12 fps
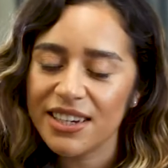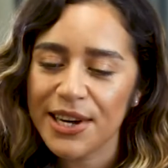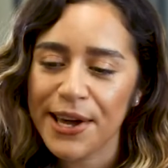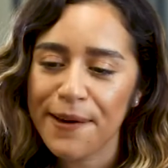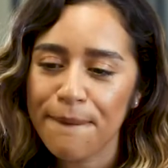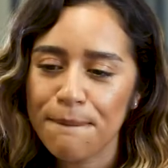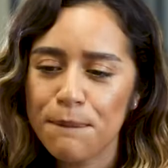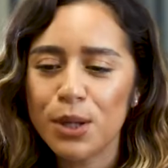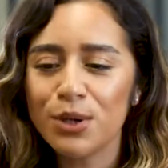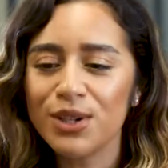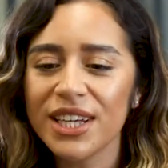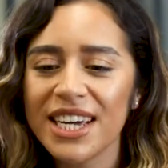But
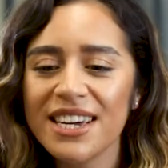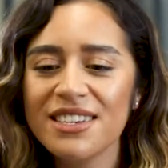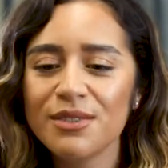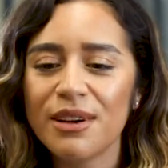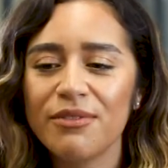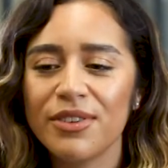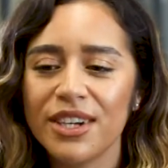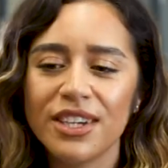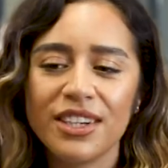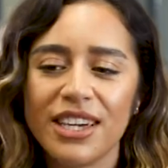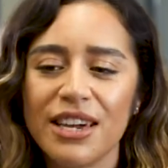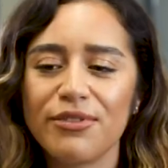all the girls who have,
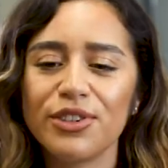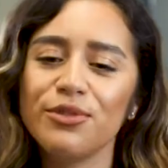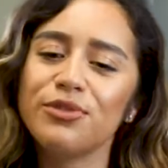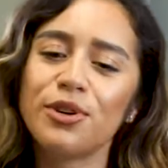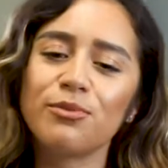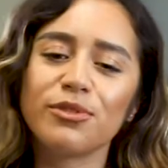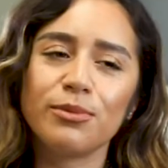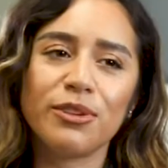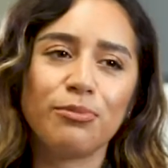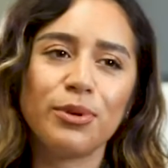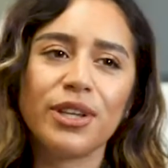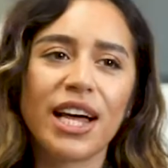even if come from Liverpool,